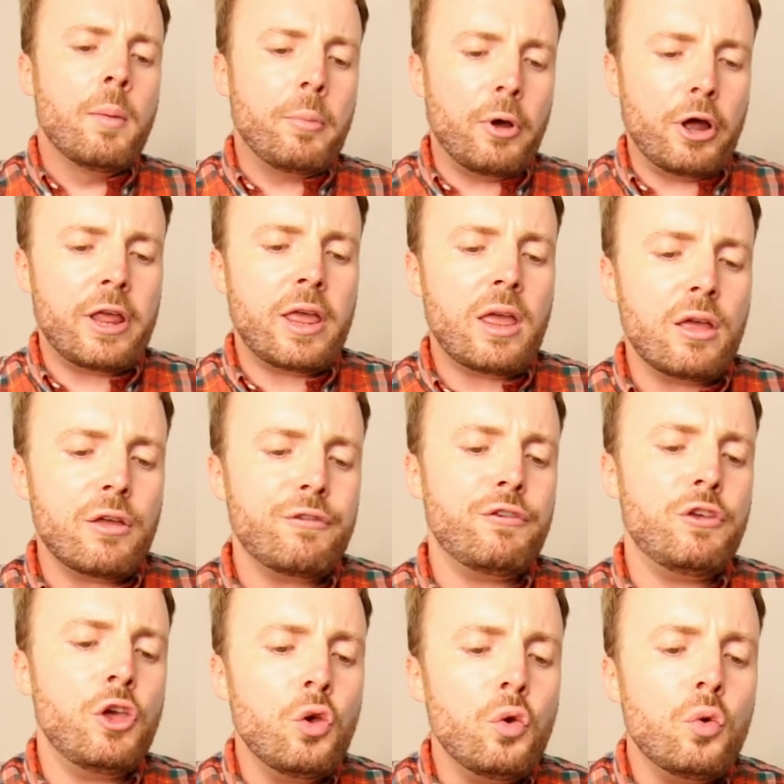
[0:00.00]
But
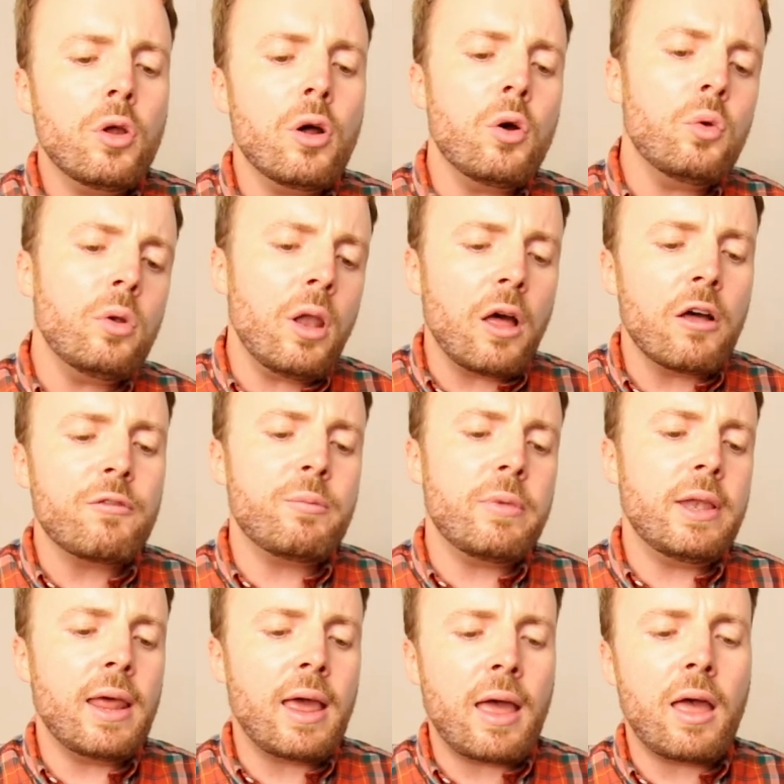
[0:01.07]
if you don't love
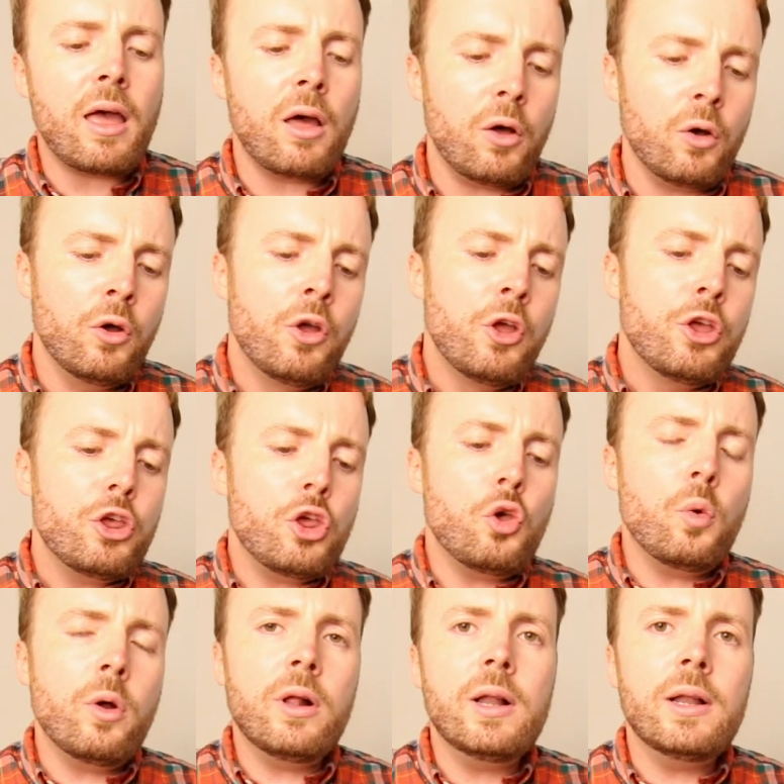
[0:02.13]
me now,
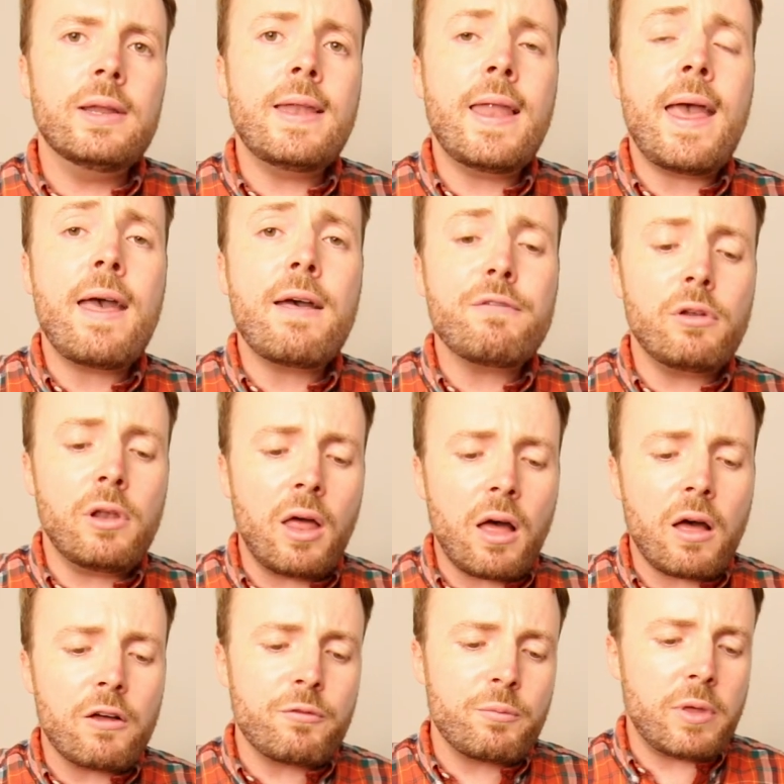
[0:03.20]
you will never
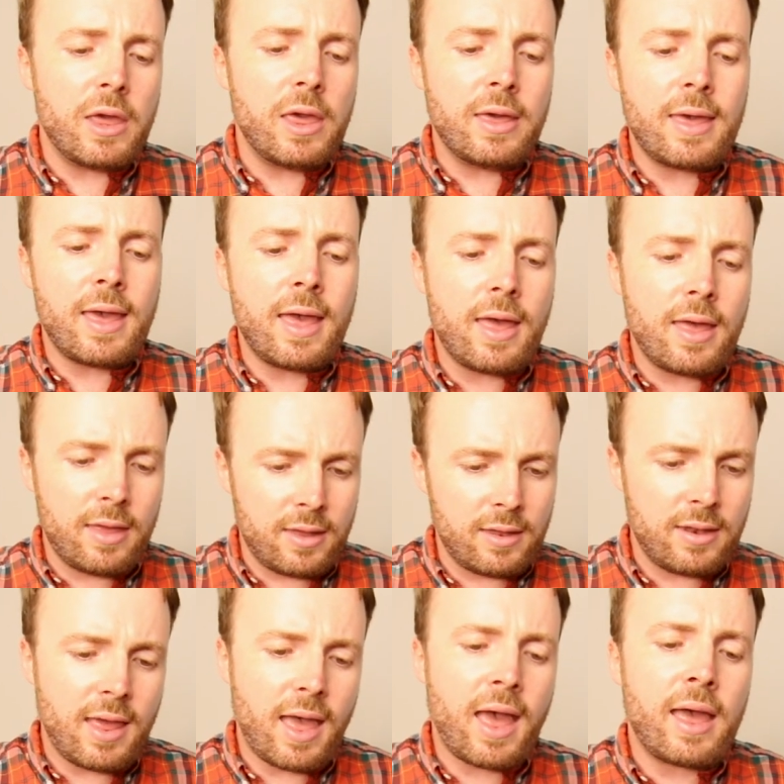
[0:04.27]
love me again.